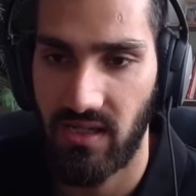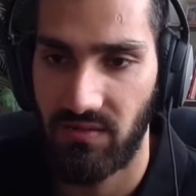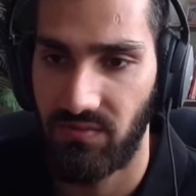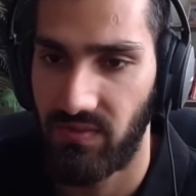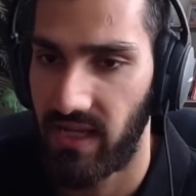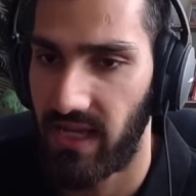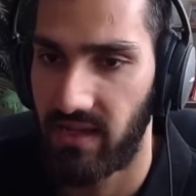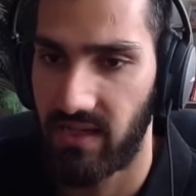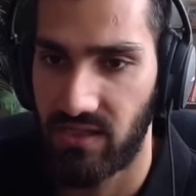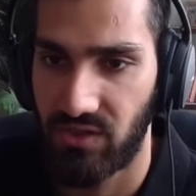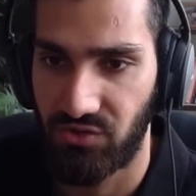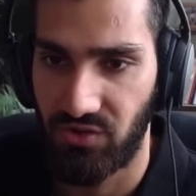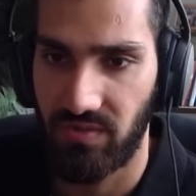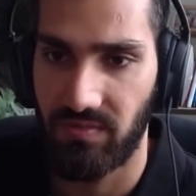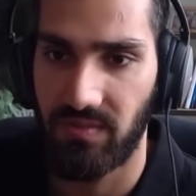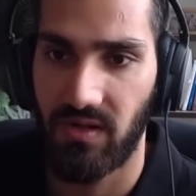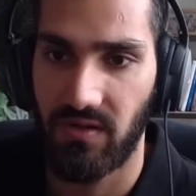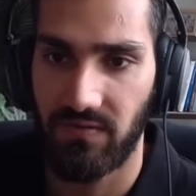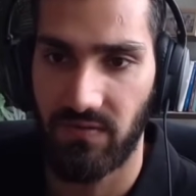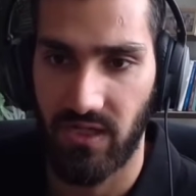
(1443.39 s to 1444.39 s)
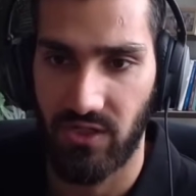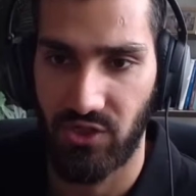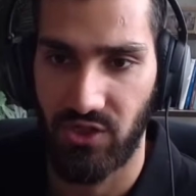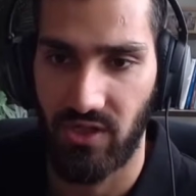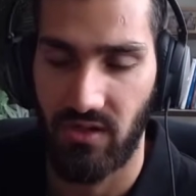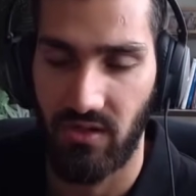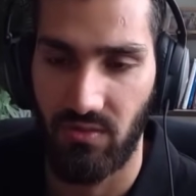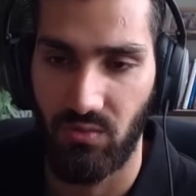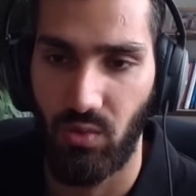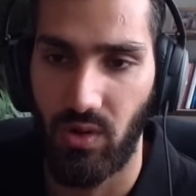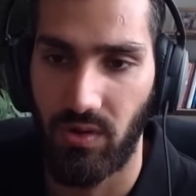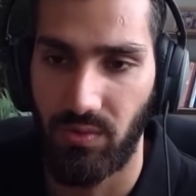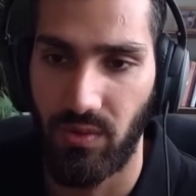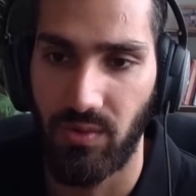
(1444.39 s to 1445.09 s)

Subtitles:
and we had extreme conviction in what